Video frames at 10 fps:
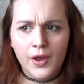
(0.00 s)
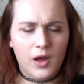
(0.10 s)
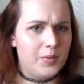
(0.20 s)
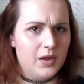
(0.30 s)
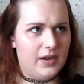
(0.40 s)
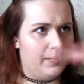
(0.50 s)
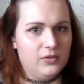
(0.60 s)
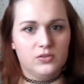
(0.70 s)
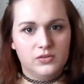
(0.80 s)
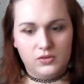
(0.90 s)
I'll put an
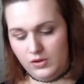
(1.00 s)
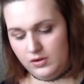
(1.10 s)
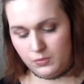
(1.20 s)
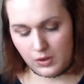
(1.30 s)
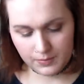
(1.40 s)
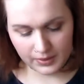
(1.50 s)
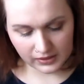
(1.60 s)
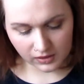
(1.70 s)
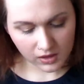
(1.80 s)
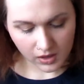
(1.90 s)
image on the screen of what I
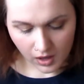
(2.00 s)
mean.